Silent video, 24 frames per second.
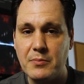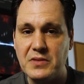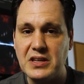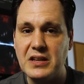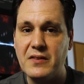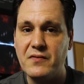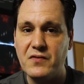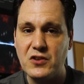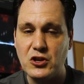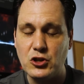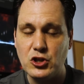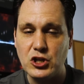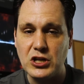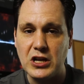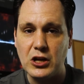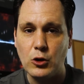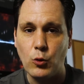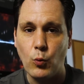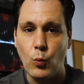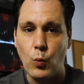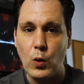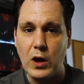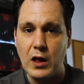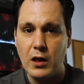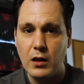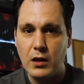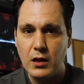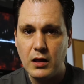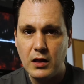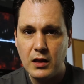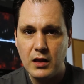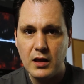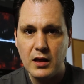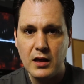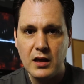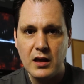the officiant
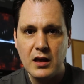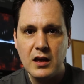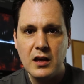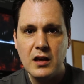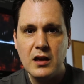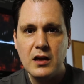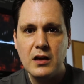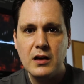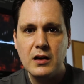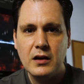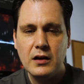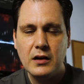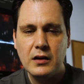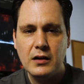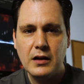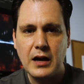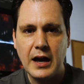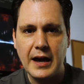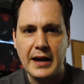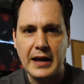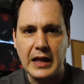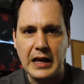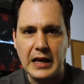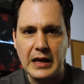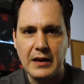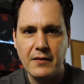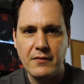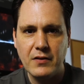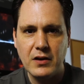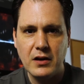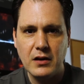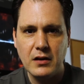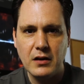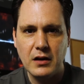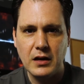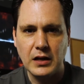will kind of give
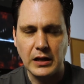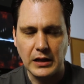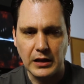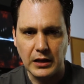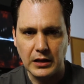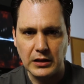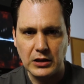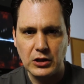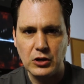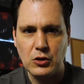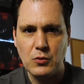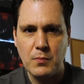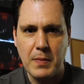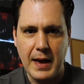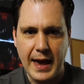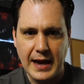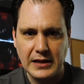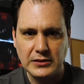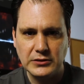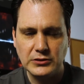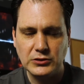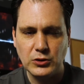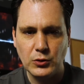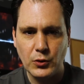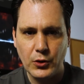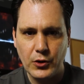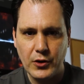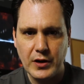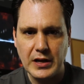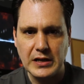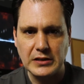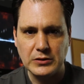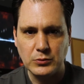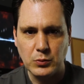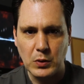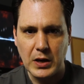a little
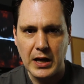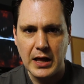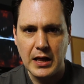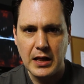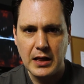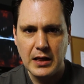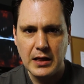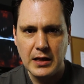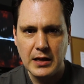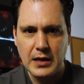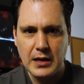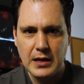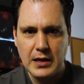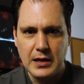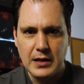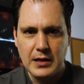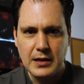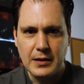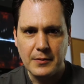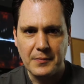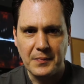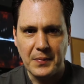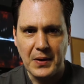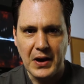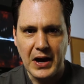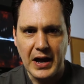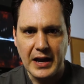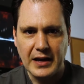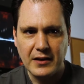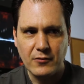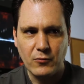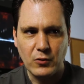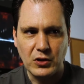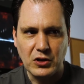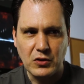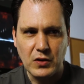backstory as well,
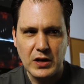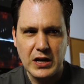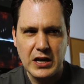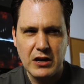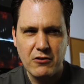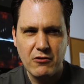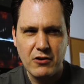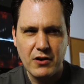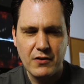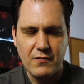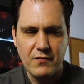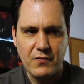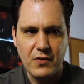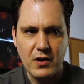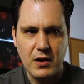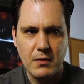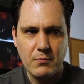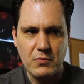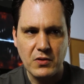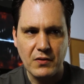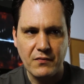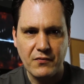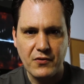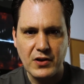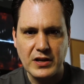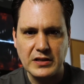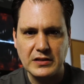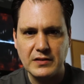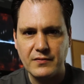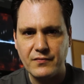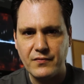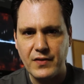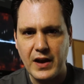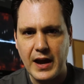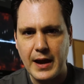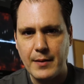but when you hear it from the friends
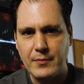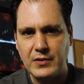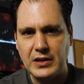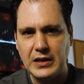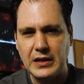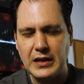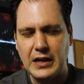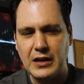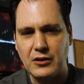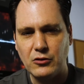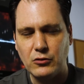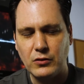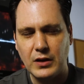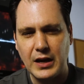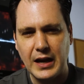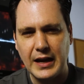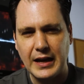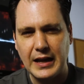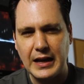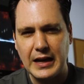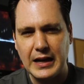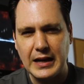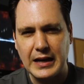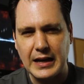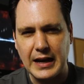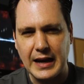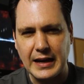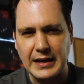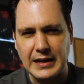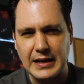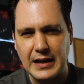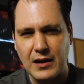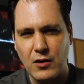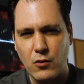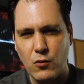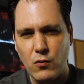and family and you kind of get an
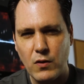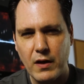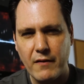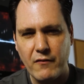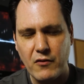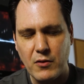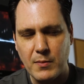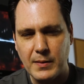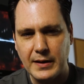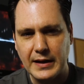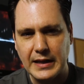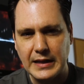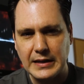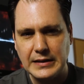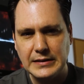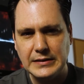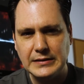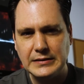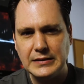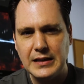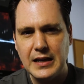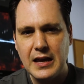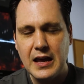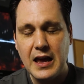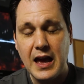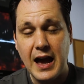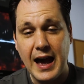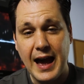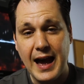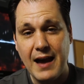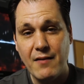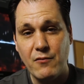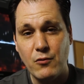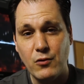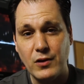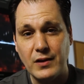idea who everybody is,
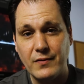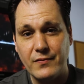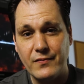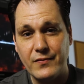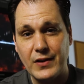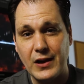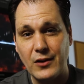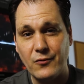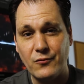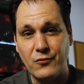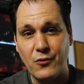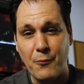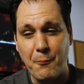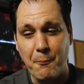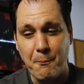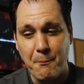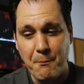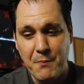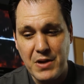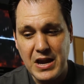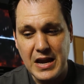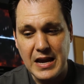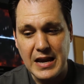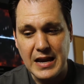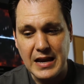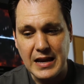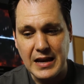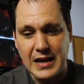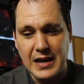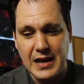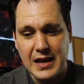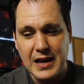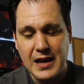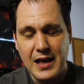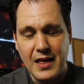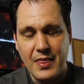I've always found for me
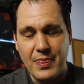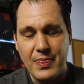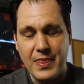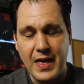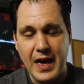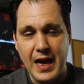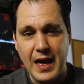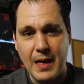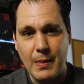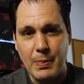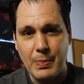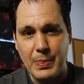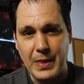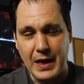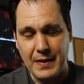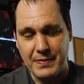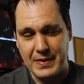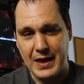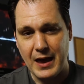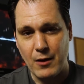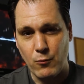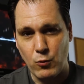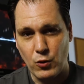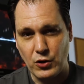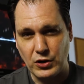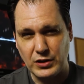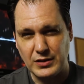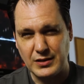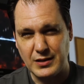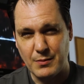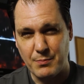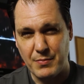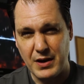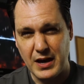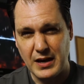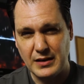that works
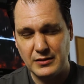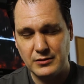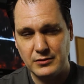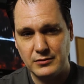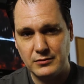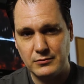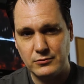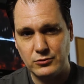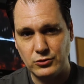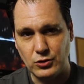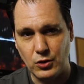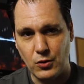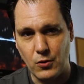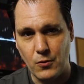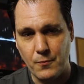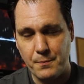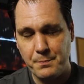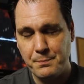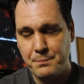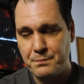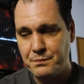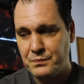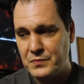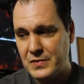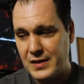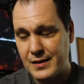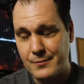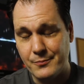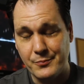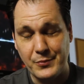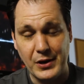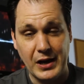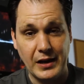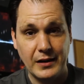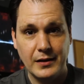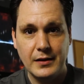the best. So,
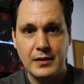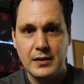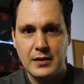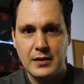but